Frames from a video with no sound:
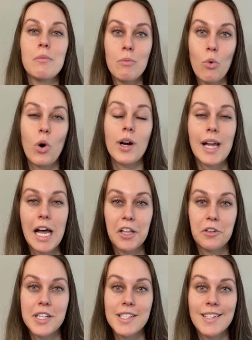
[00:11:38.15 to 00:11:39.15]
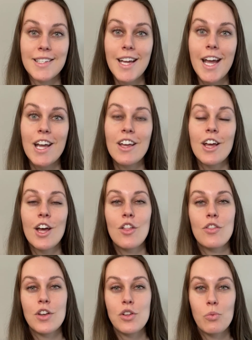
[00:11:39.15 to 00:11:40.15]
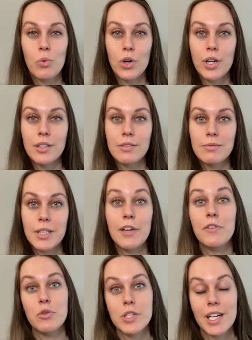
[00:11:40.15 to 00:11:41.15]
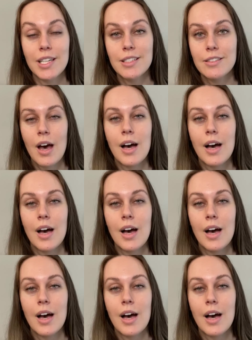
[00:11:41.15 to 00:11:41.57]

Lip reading: more calories in a day than you would if you didn't.